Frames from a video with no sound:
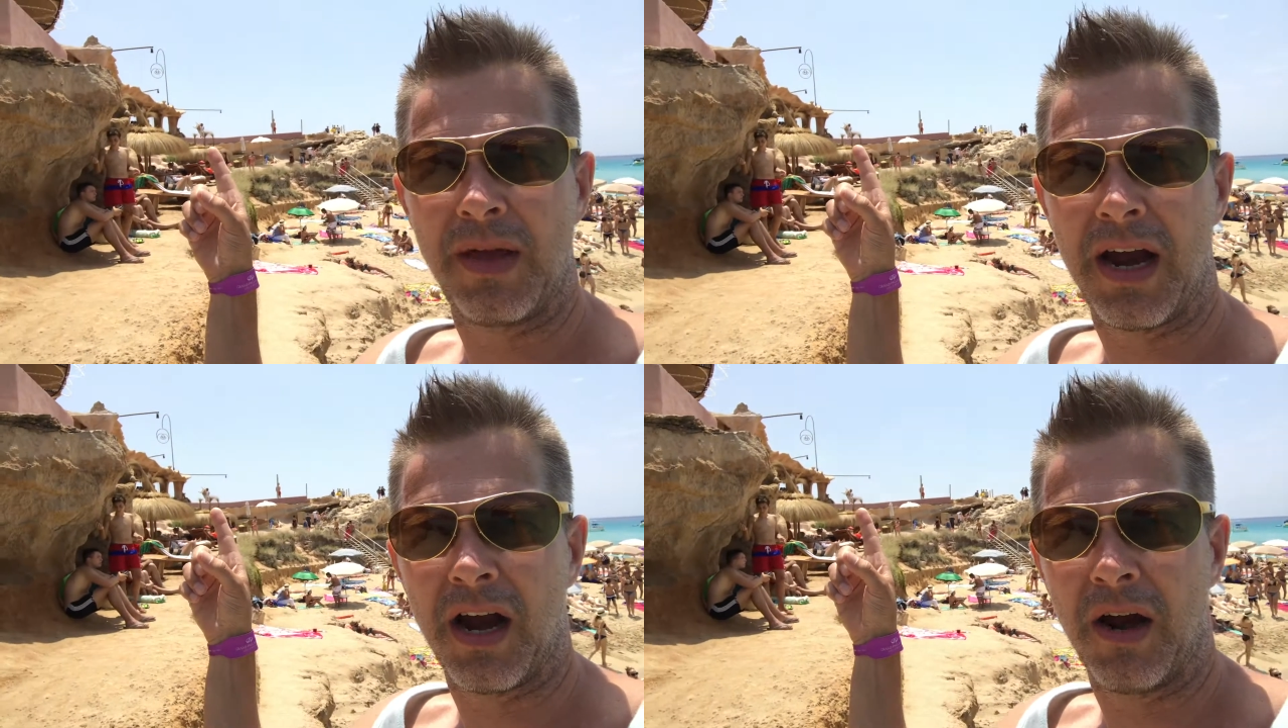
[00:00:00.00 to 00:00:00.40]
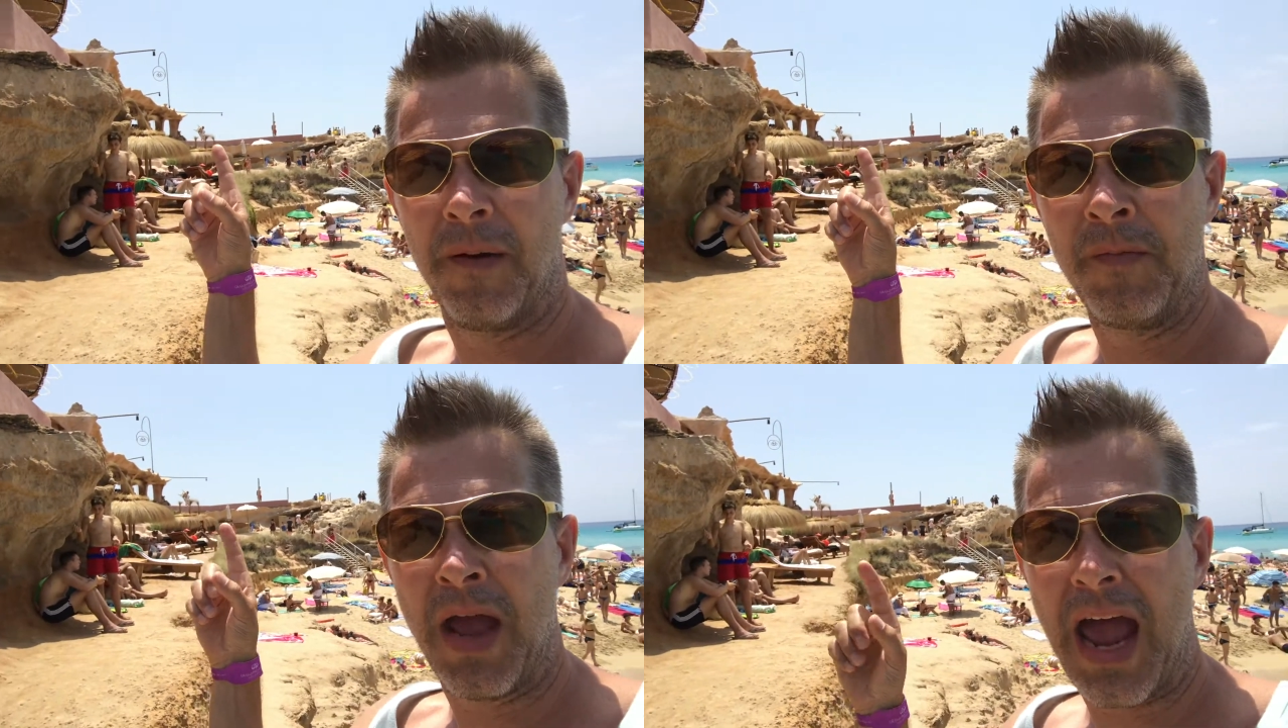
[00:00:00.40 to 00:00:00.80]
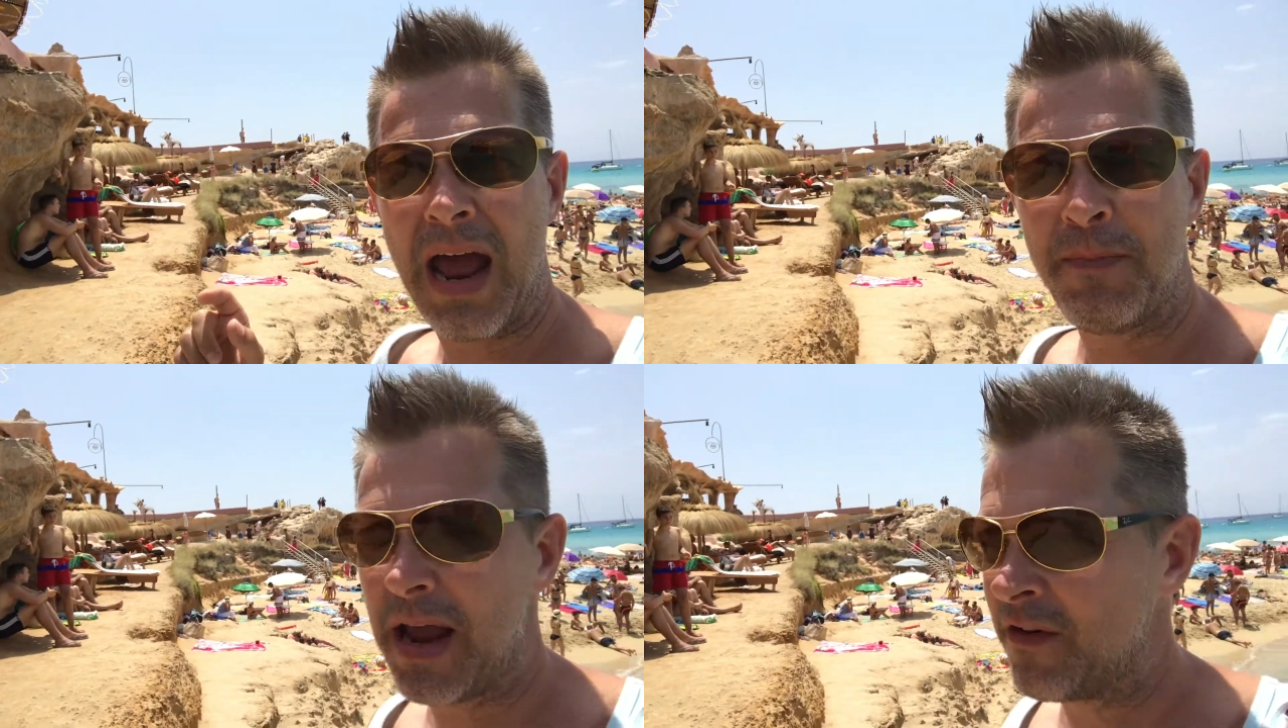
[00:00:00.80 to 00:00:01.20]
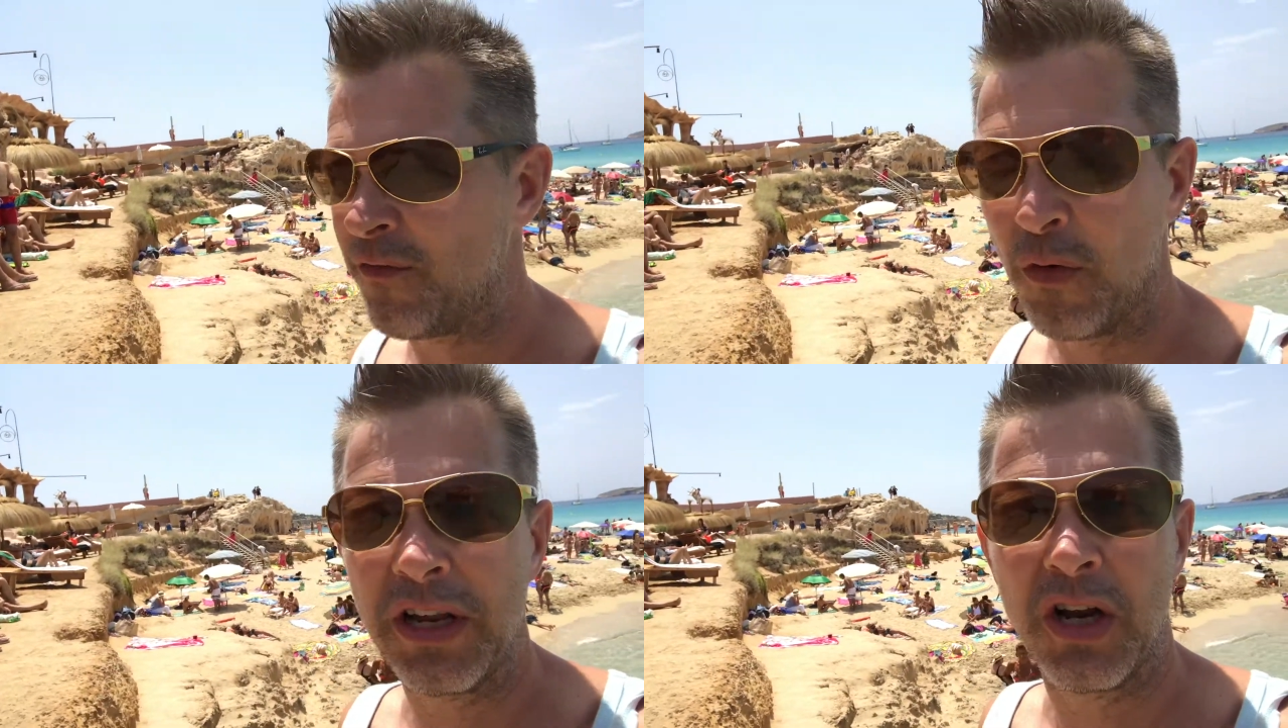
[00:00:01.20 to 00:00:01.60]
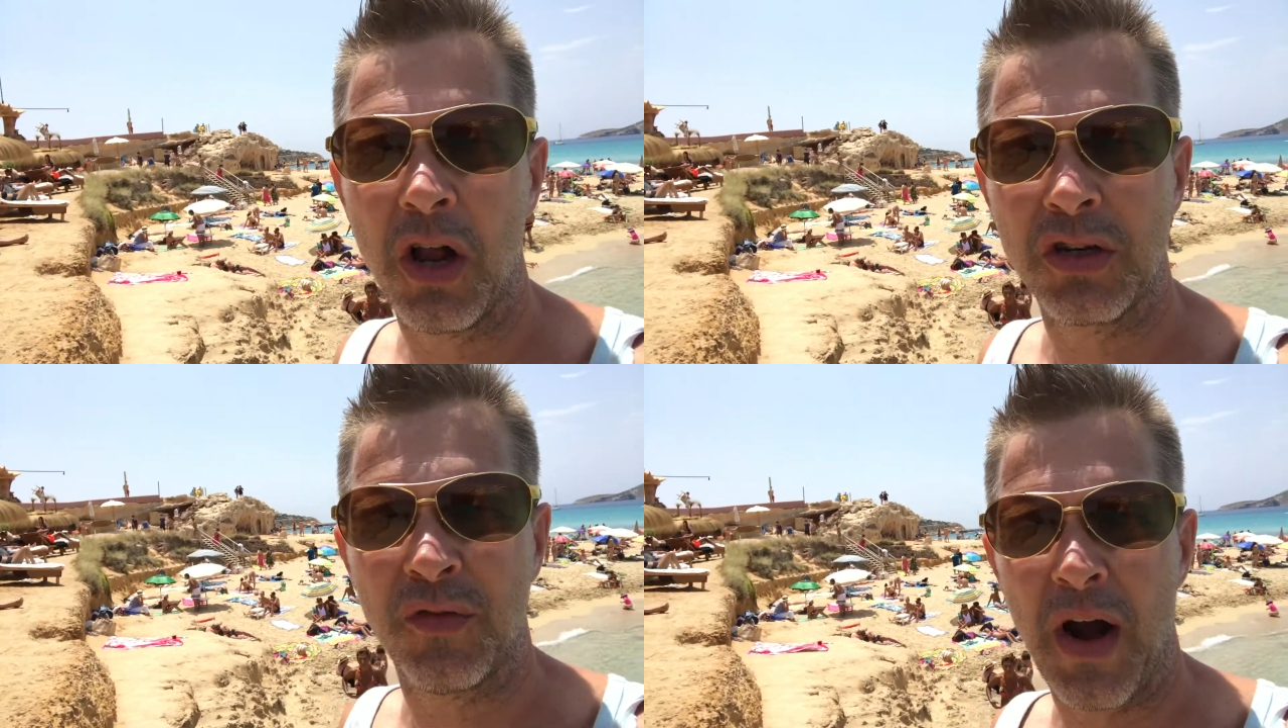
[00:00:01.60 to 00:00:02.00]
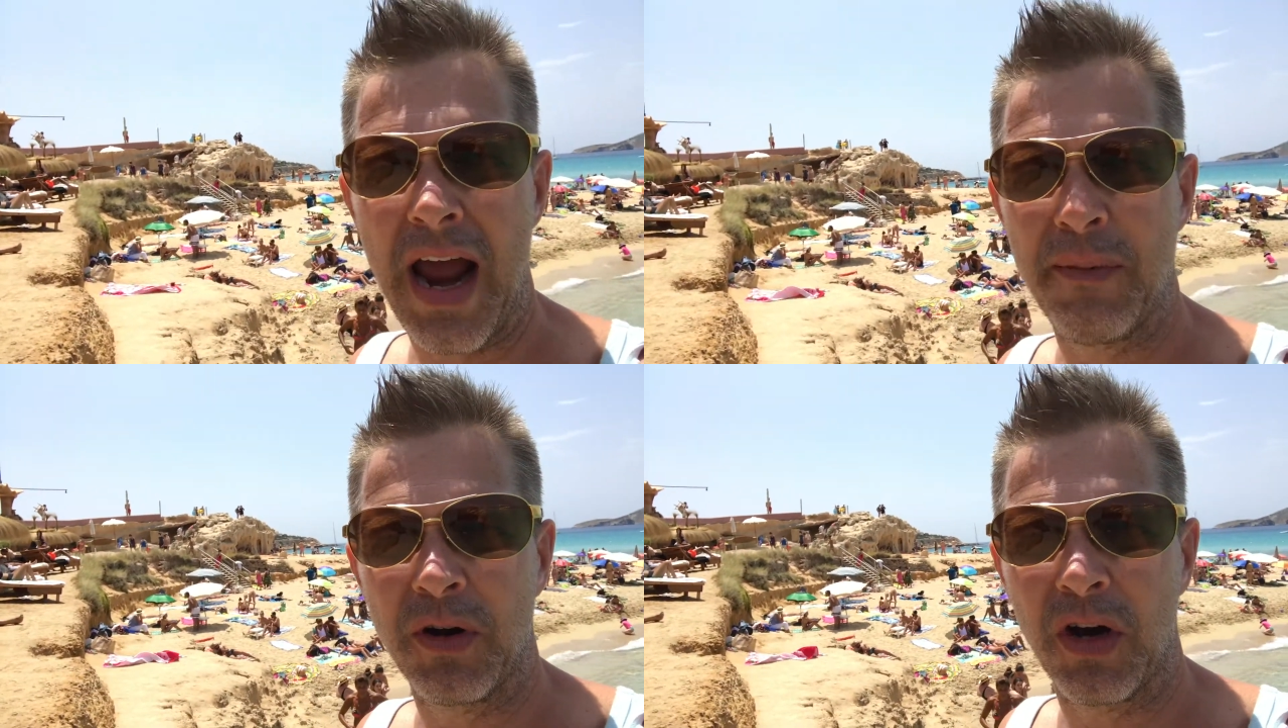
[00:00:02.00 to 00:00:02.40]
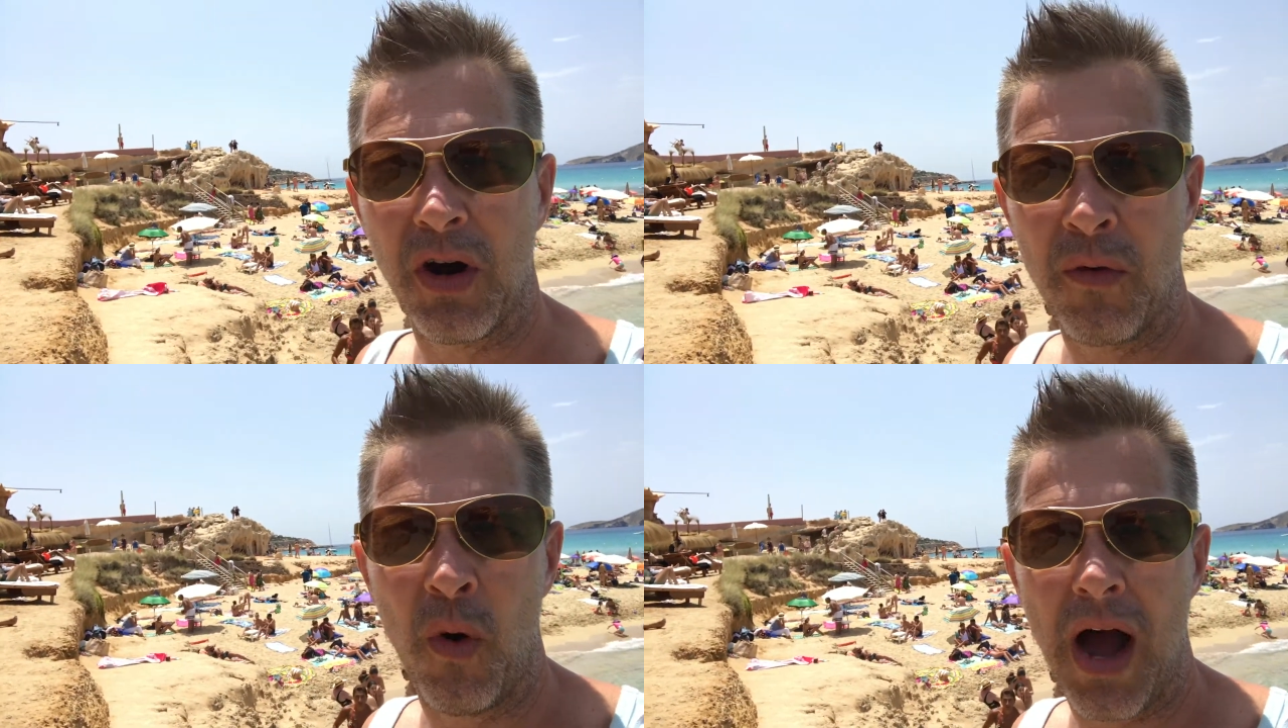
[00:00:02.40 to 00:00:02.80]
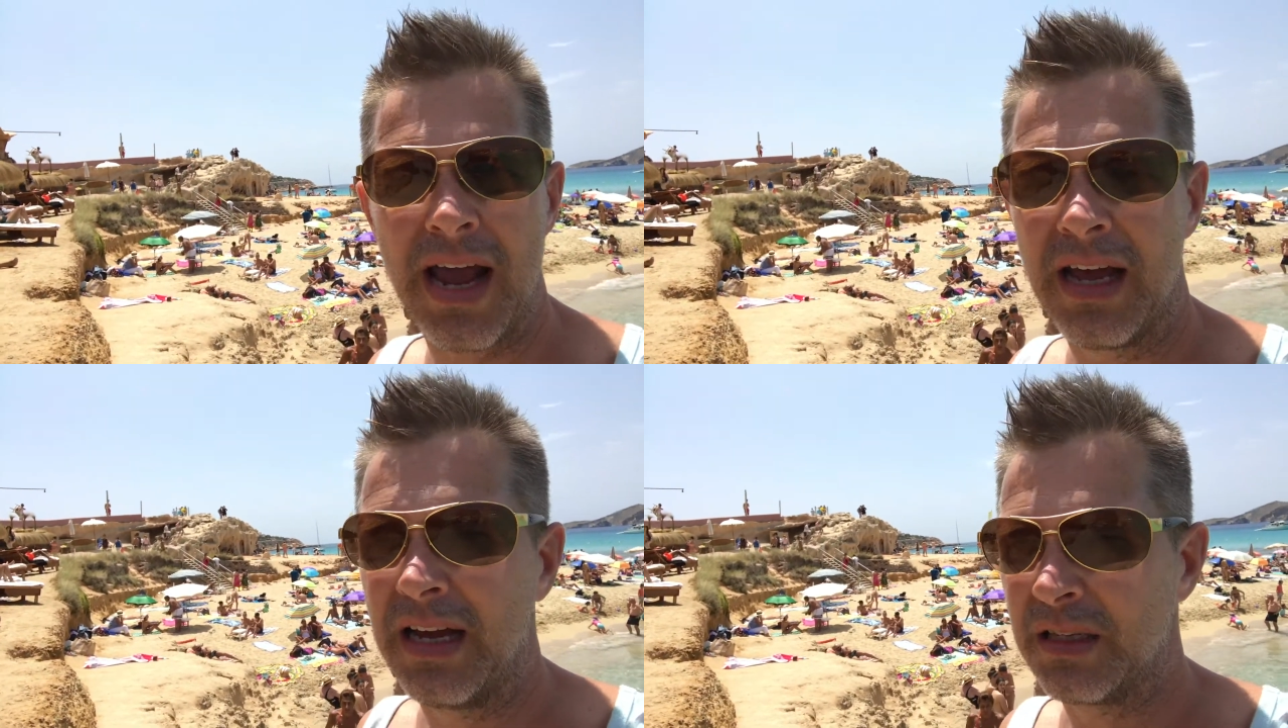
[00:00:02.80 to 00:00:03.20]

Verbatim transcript: there and paying $40 for a hamburger. And why?